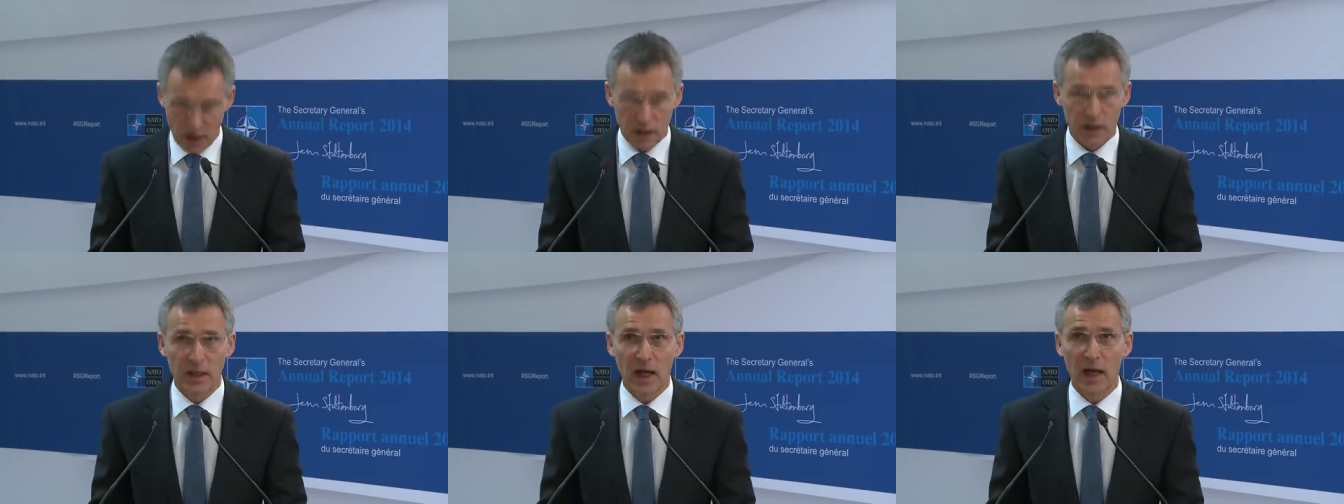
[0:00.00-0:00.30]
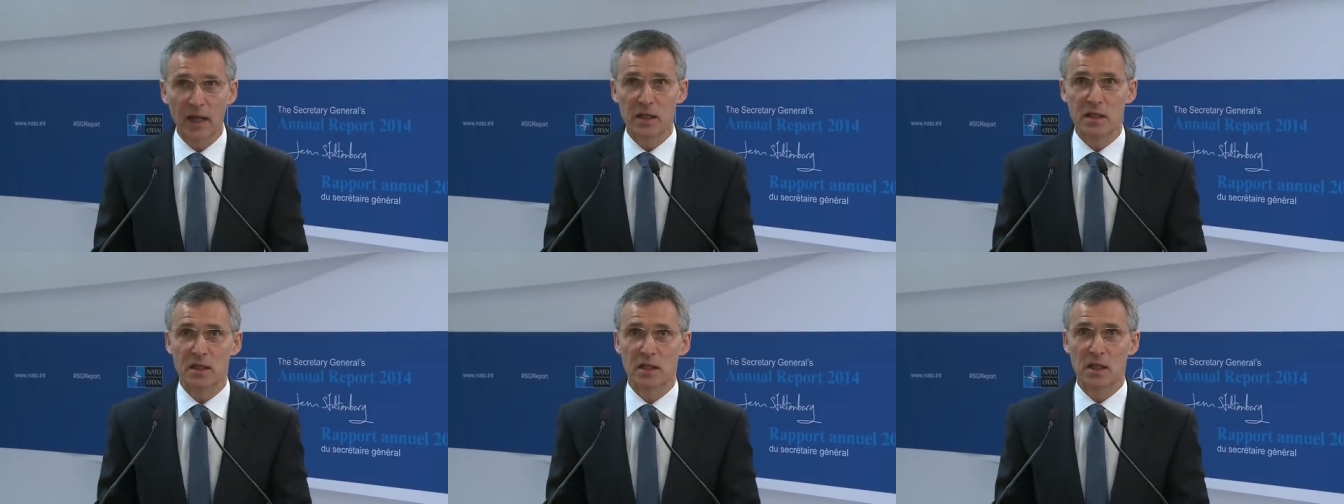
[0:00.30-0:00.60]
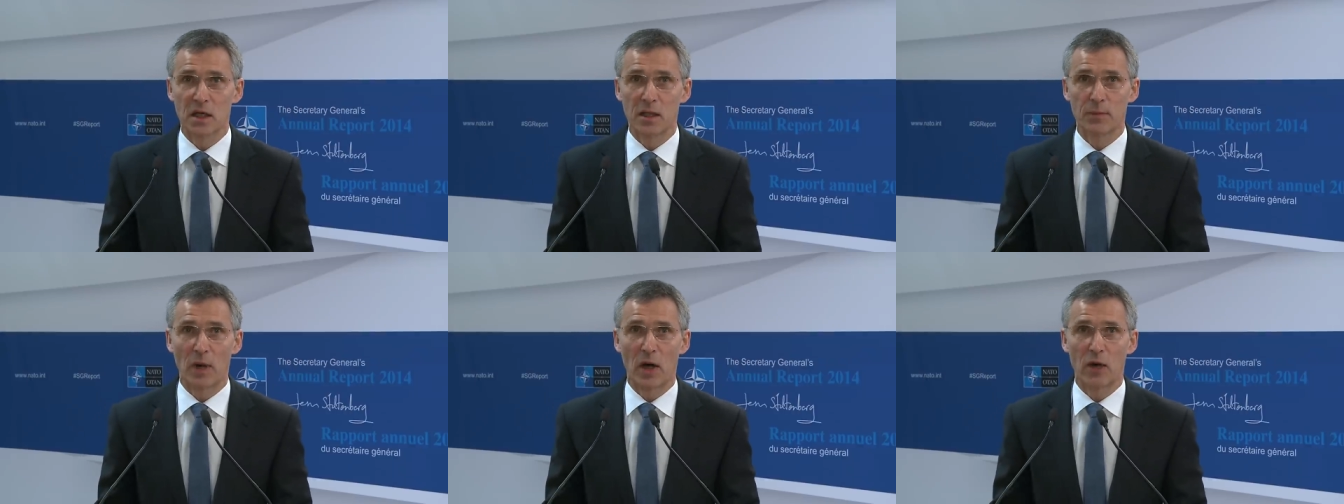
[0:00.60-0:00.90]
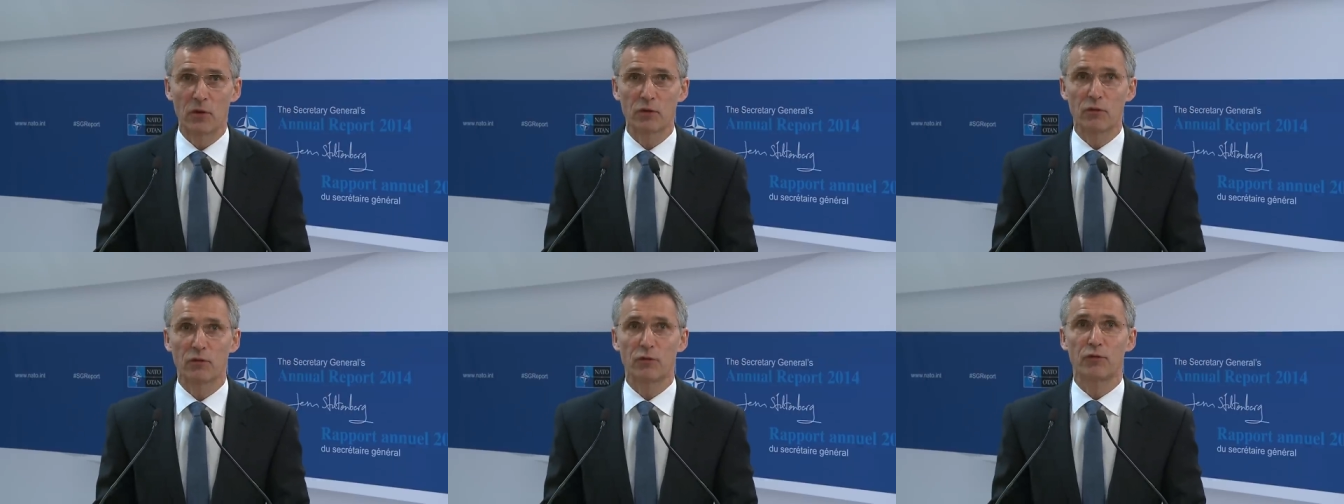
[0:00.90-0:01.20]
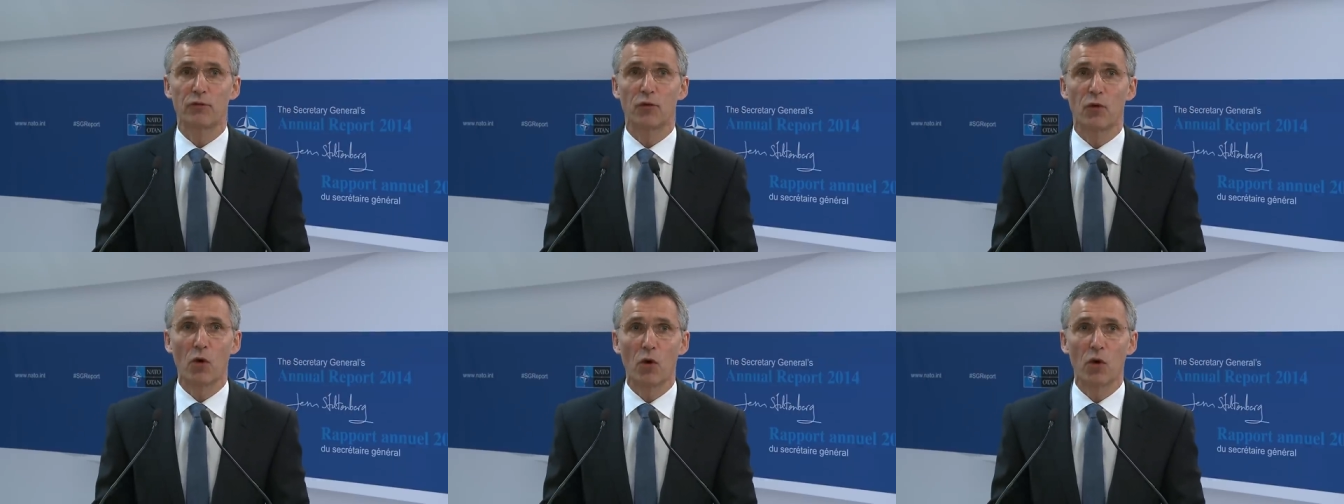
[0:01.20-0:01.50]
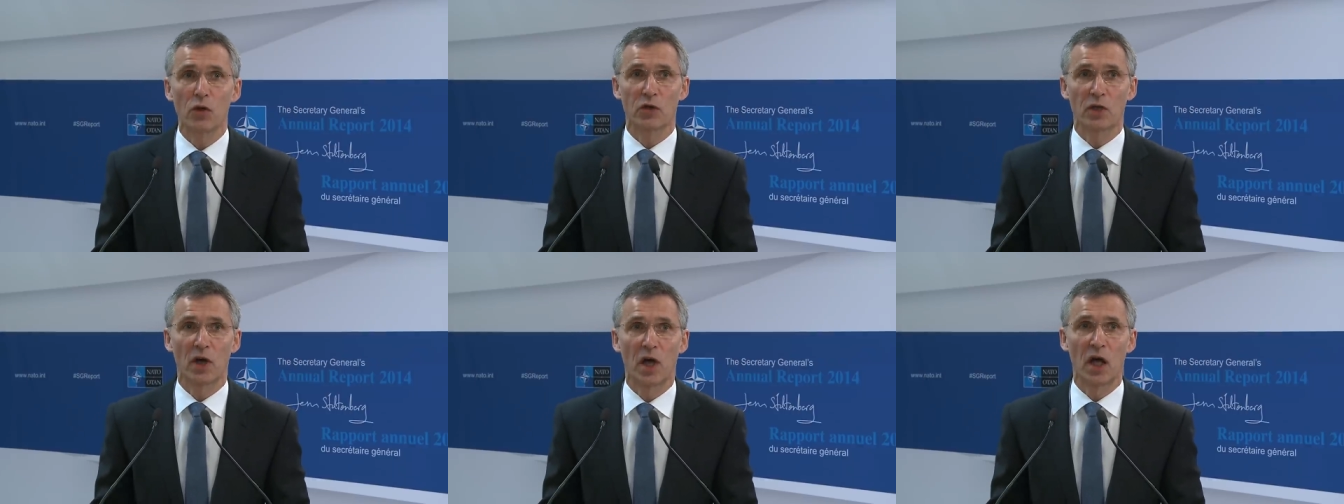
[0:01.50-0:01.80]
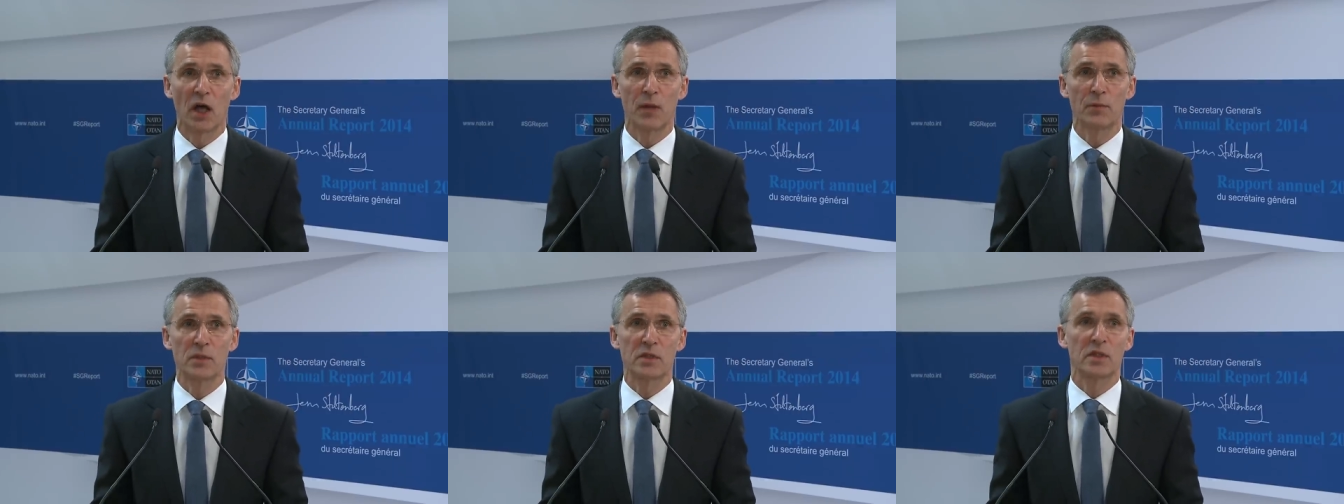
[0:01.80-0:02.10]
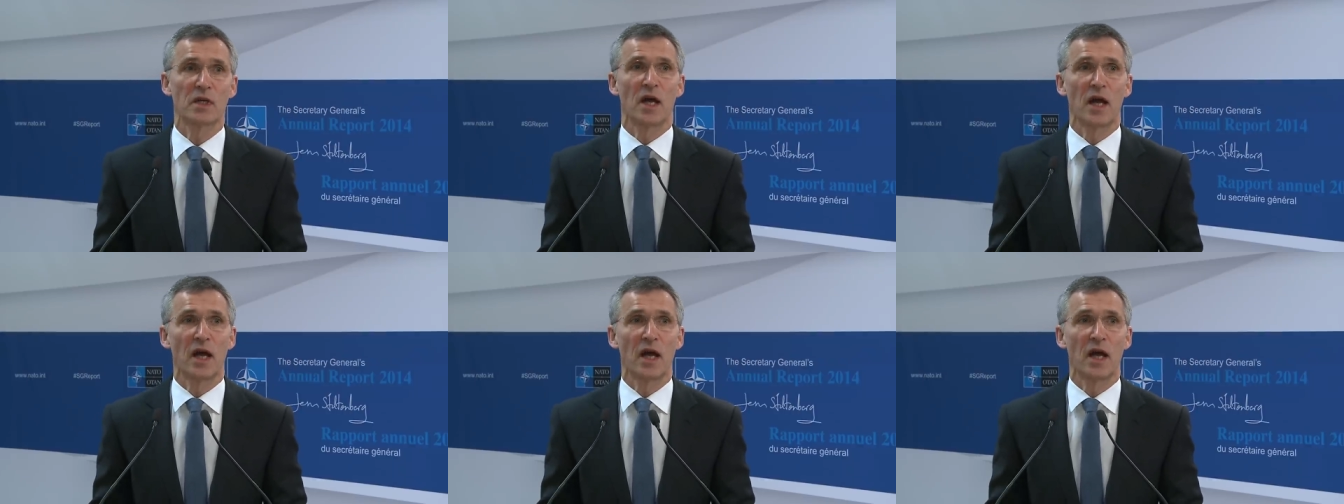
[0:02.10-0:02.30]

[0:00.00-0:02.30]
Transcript: That's about four times